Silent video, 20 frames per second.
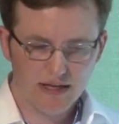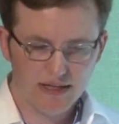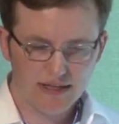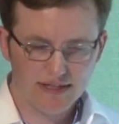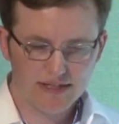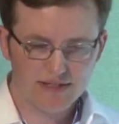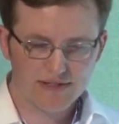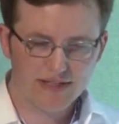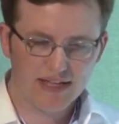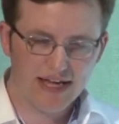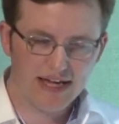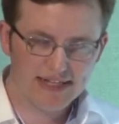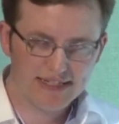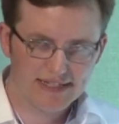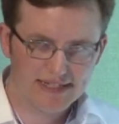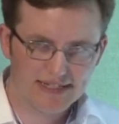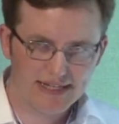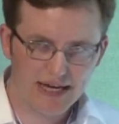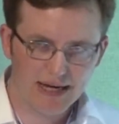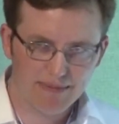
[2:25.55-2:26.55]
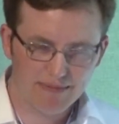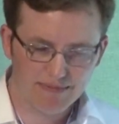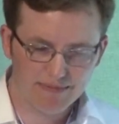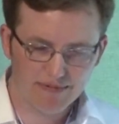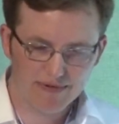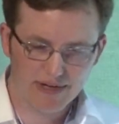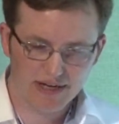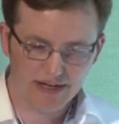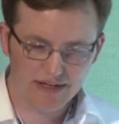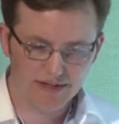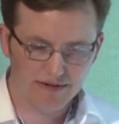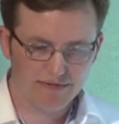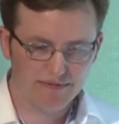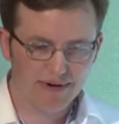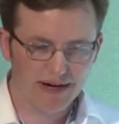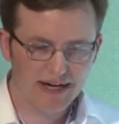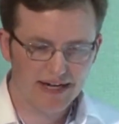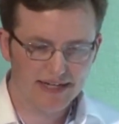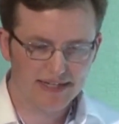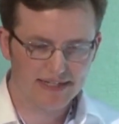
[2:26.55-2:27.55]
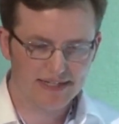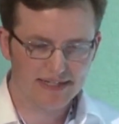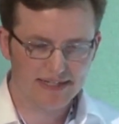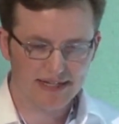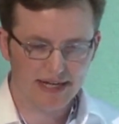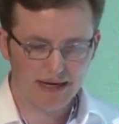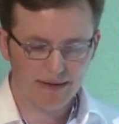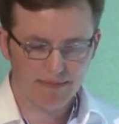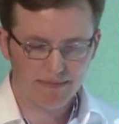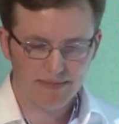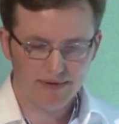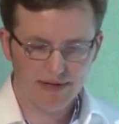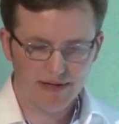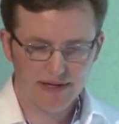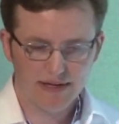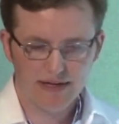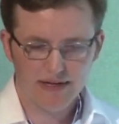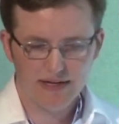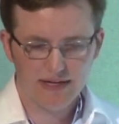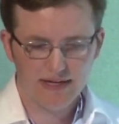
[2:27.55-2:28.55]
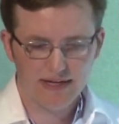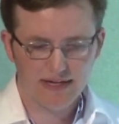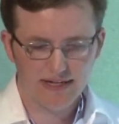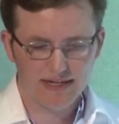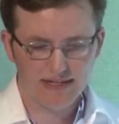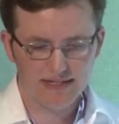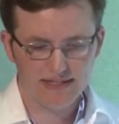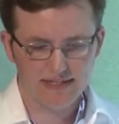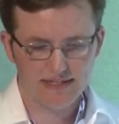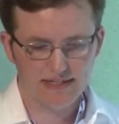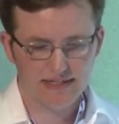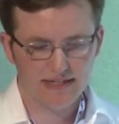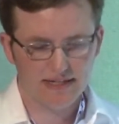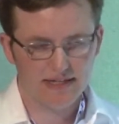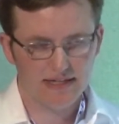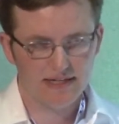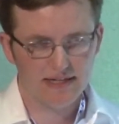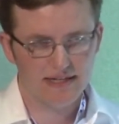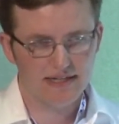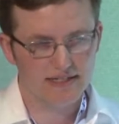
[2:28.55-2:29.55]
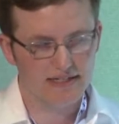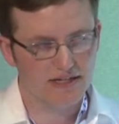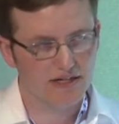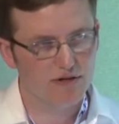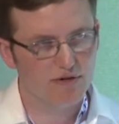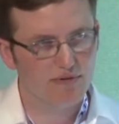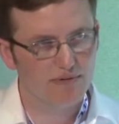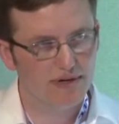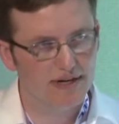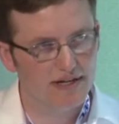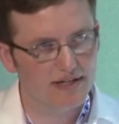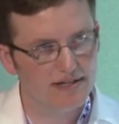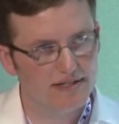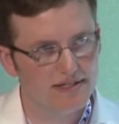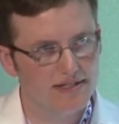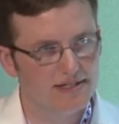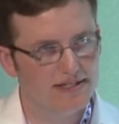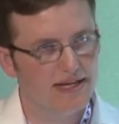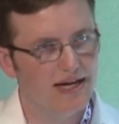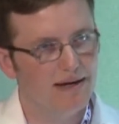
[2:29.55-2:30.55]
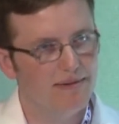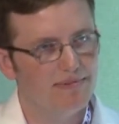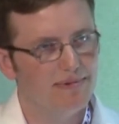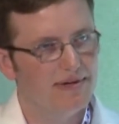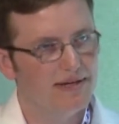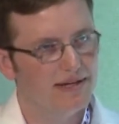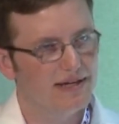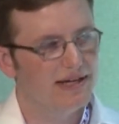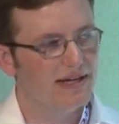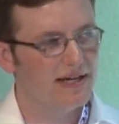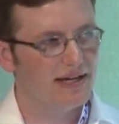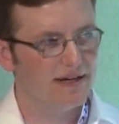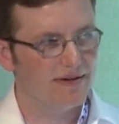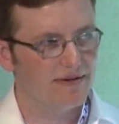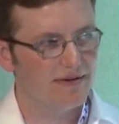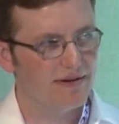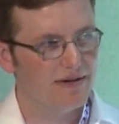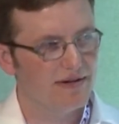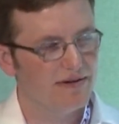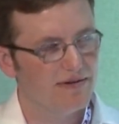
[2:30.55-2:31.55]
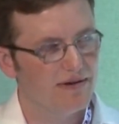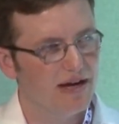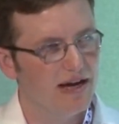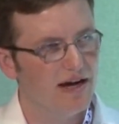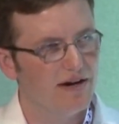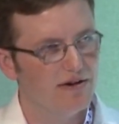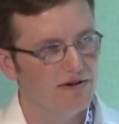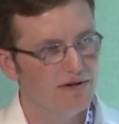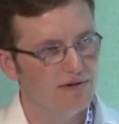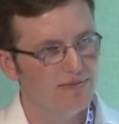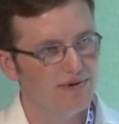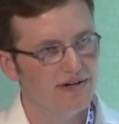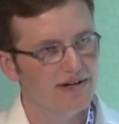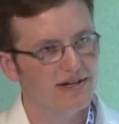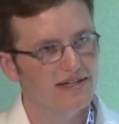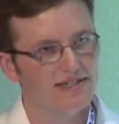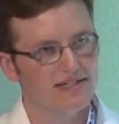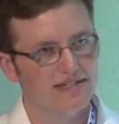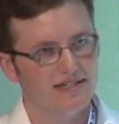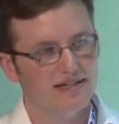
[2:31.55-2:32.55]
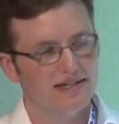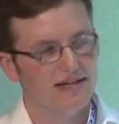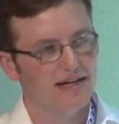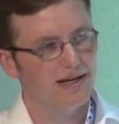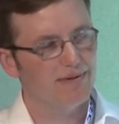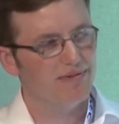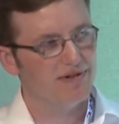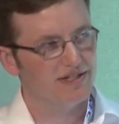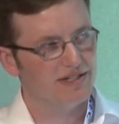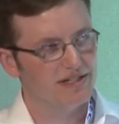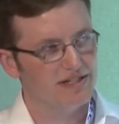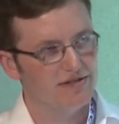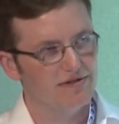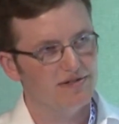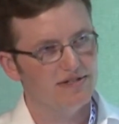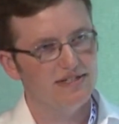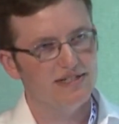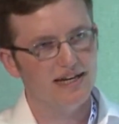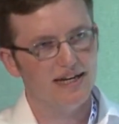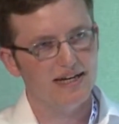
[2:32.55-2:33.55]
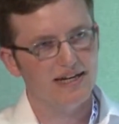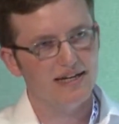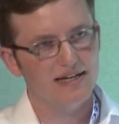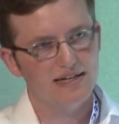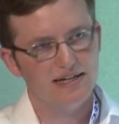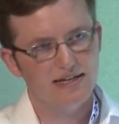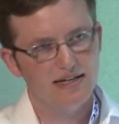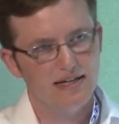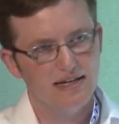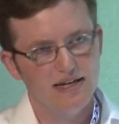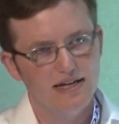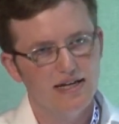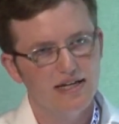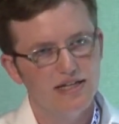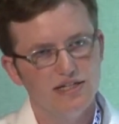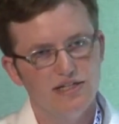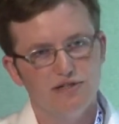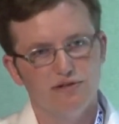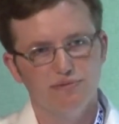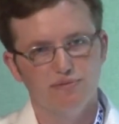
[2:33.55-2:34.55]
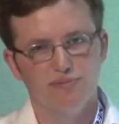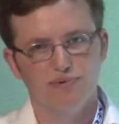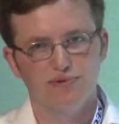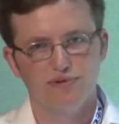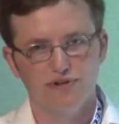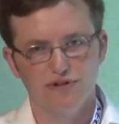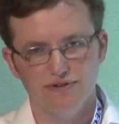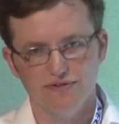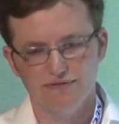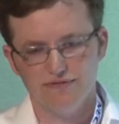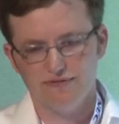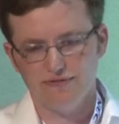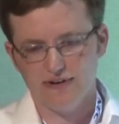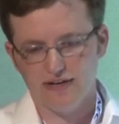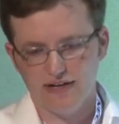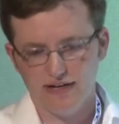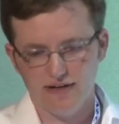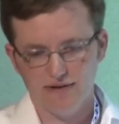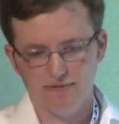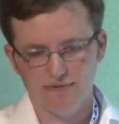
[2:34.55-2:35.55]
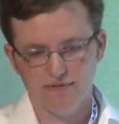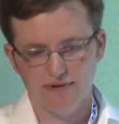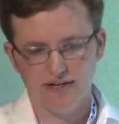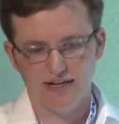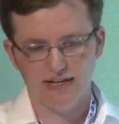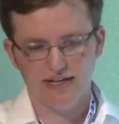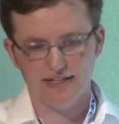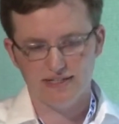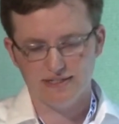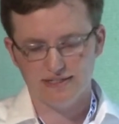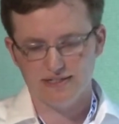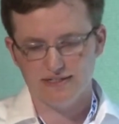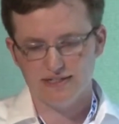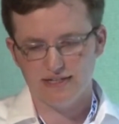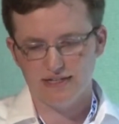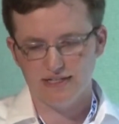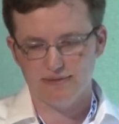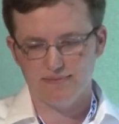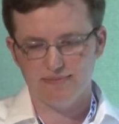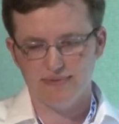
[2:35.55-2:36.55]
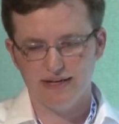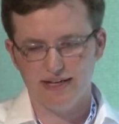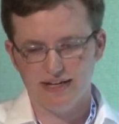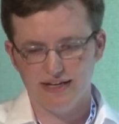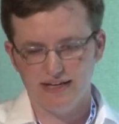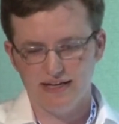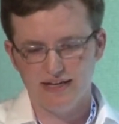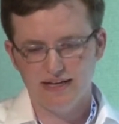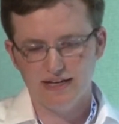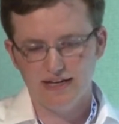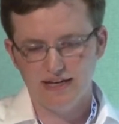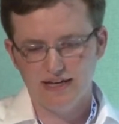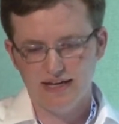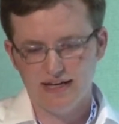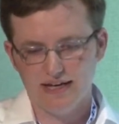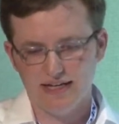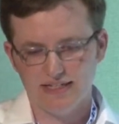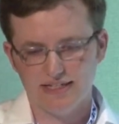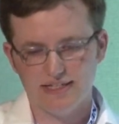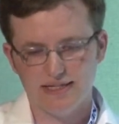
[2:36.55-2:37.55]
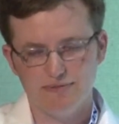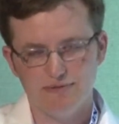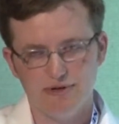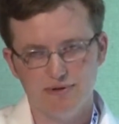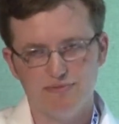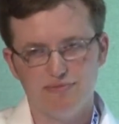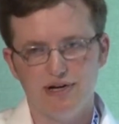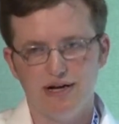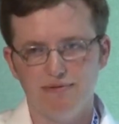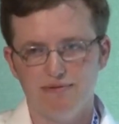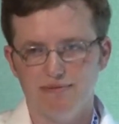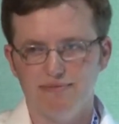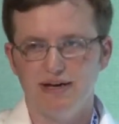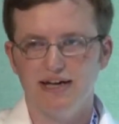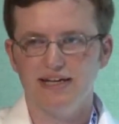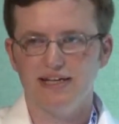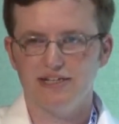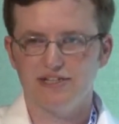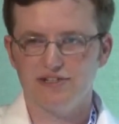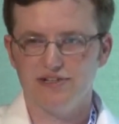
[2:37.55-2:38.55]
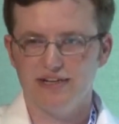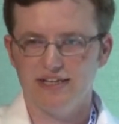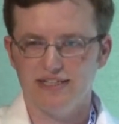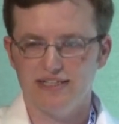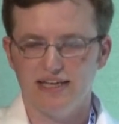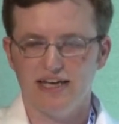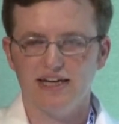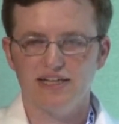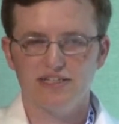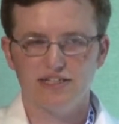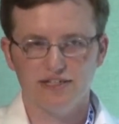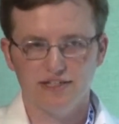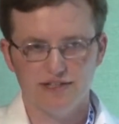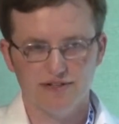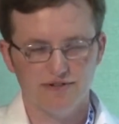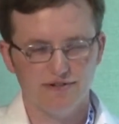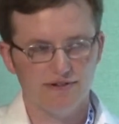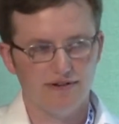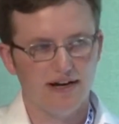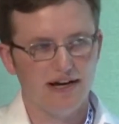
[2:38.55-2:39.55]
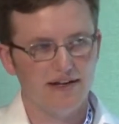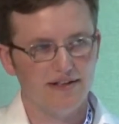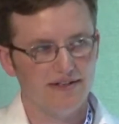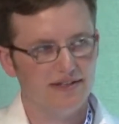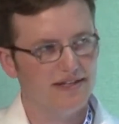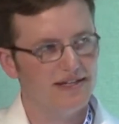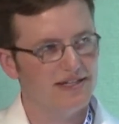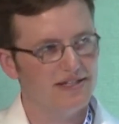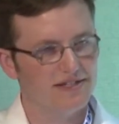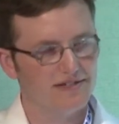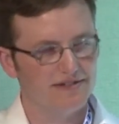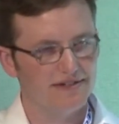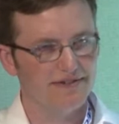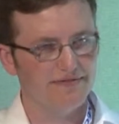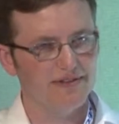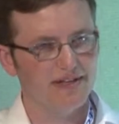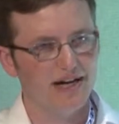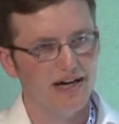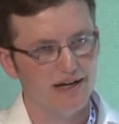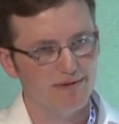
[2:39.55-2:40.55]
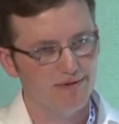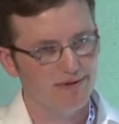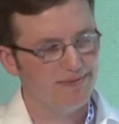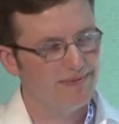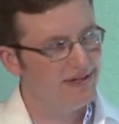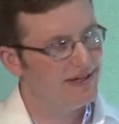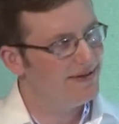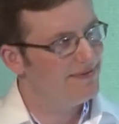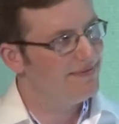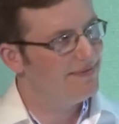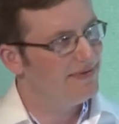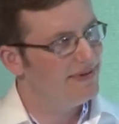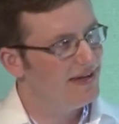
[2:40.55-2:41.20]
This last step, the rating step, is a critical step in how Uber is able to use data to improve what has been a somewhat problematic transaction throughout the history of the automobile,